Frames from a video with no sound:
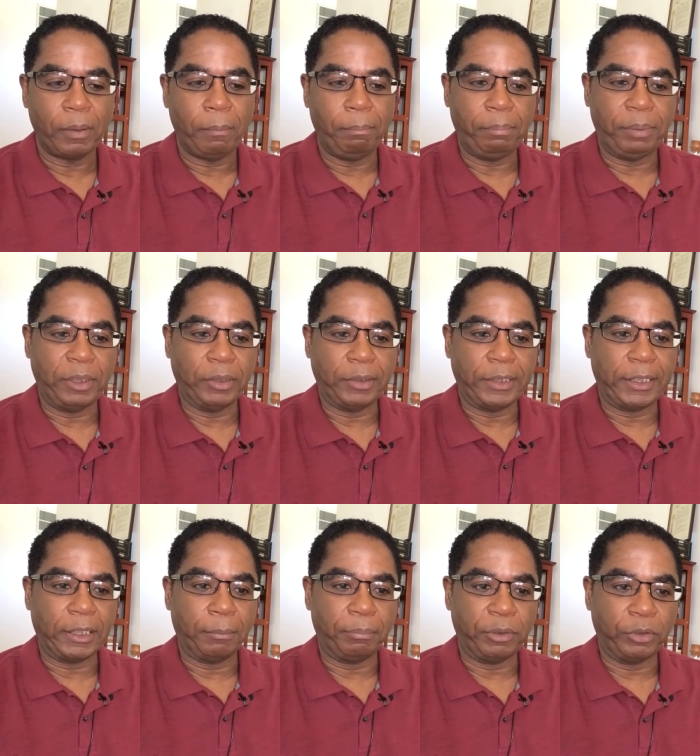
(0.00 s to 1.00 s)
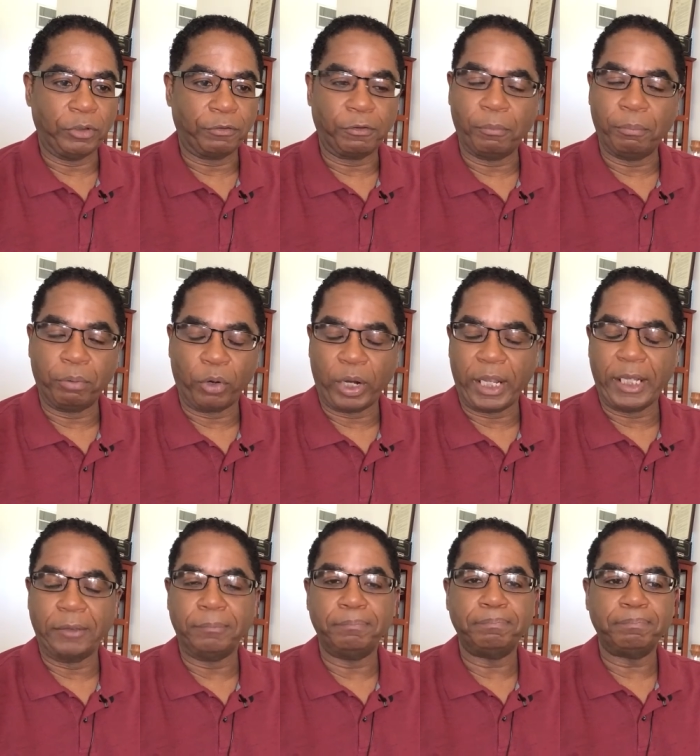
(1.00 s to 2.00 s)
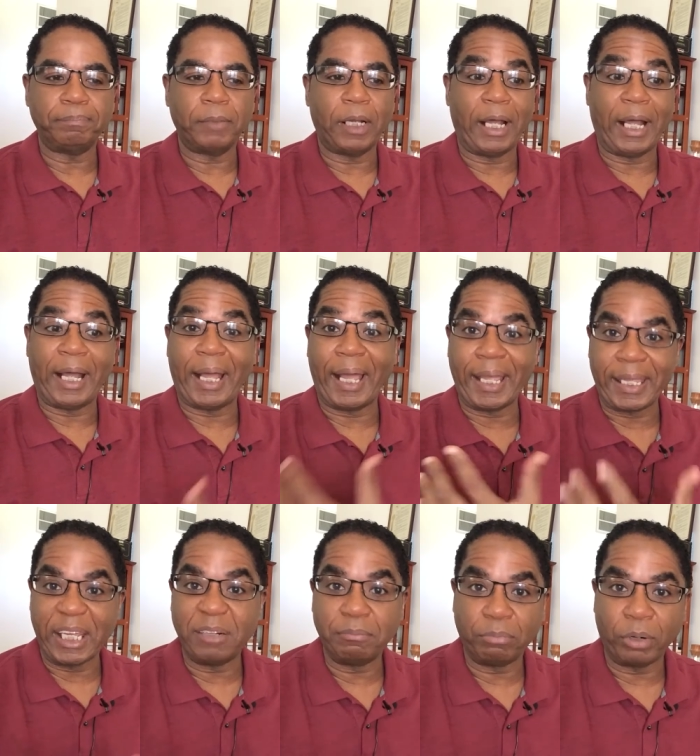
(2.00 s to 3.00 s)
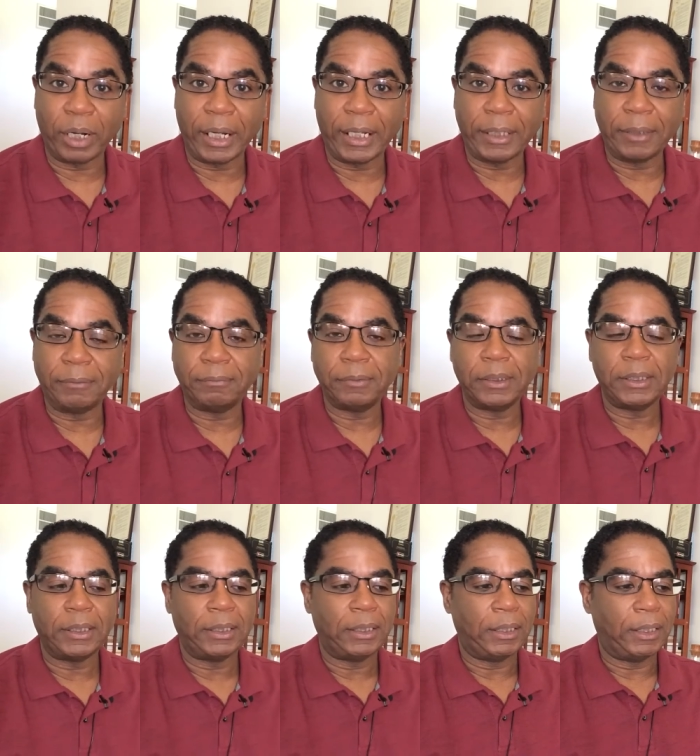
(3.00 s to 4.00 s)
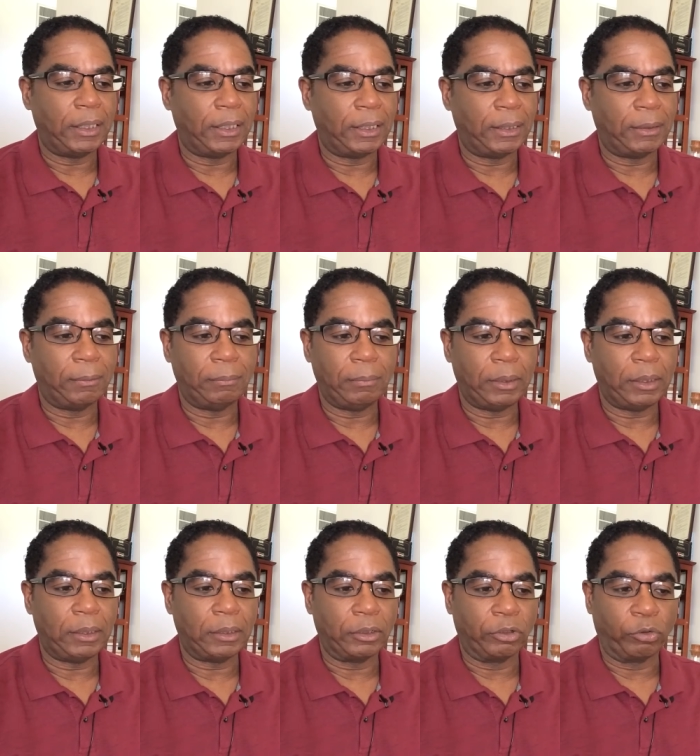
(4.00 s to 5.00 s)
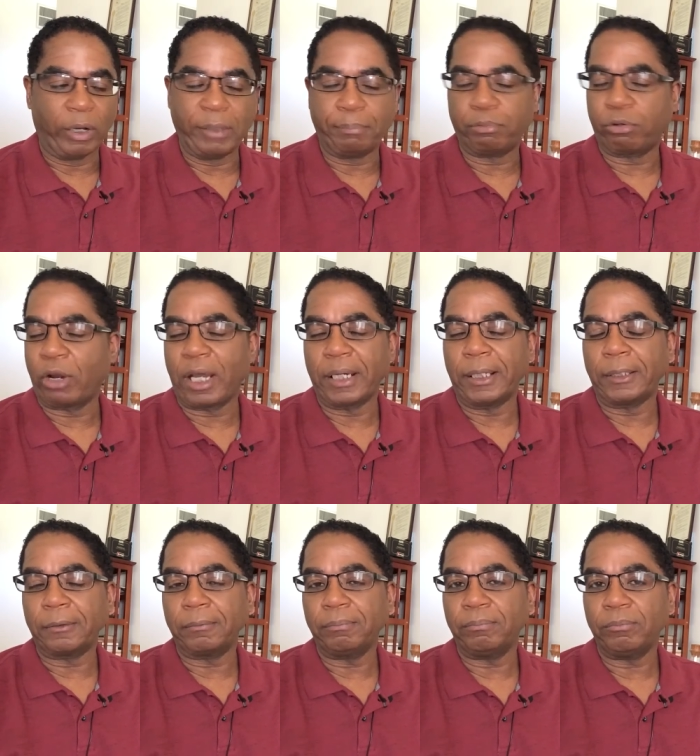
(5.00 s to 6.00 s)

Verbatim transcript: building a beautiful brand, a high end brand, uh, a great product,